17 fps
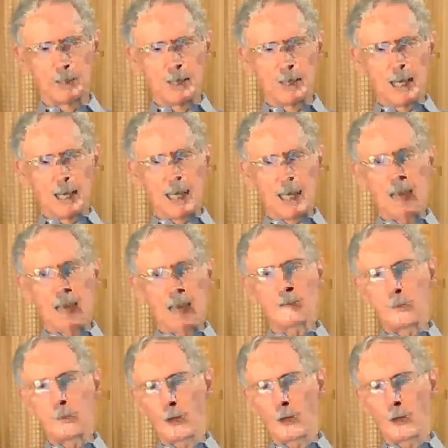had actually
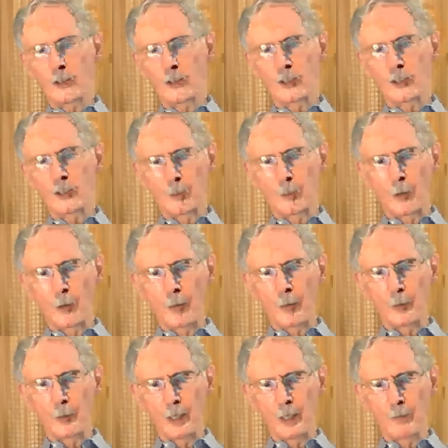purchased the
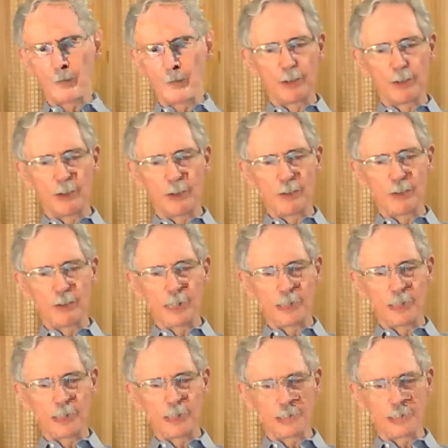property for what we
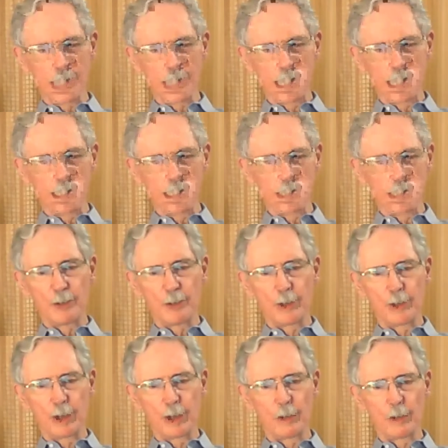understand is
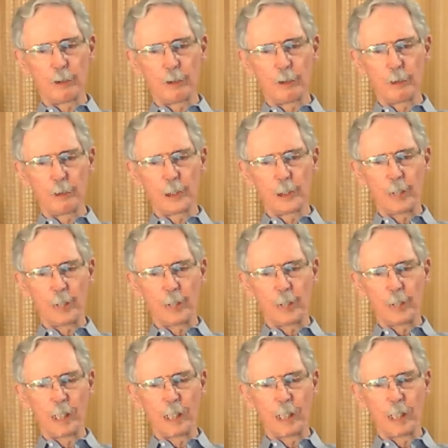
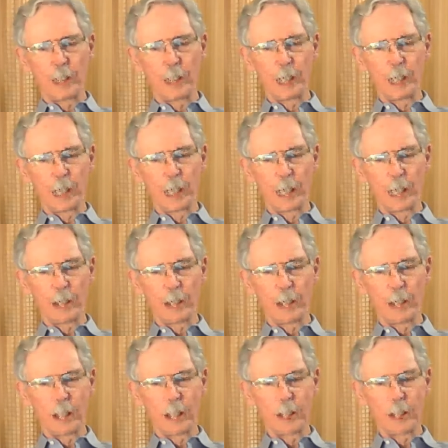
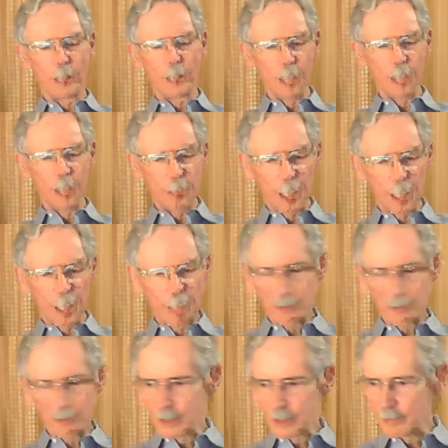
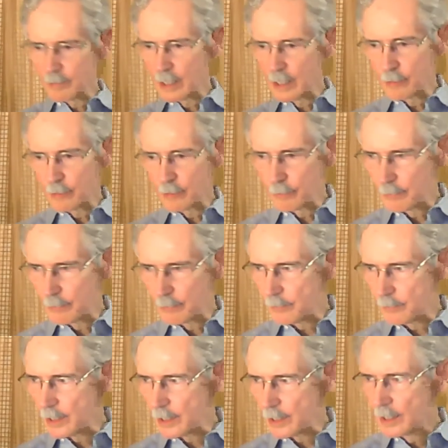
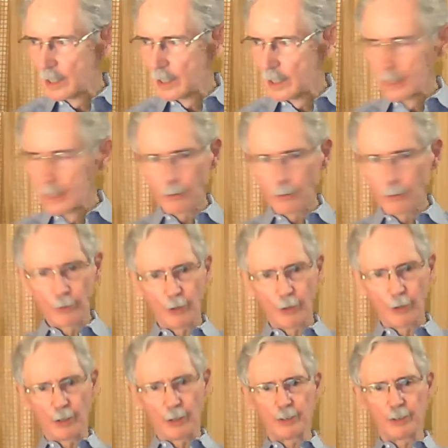750
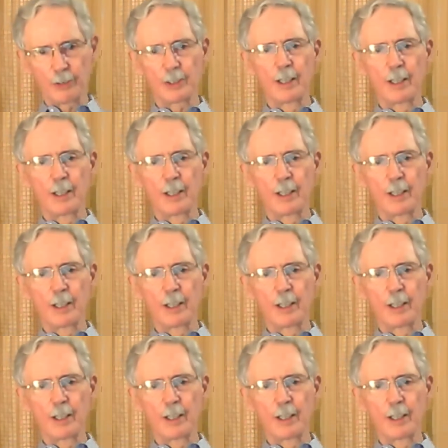crores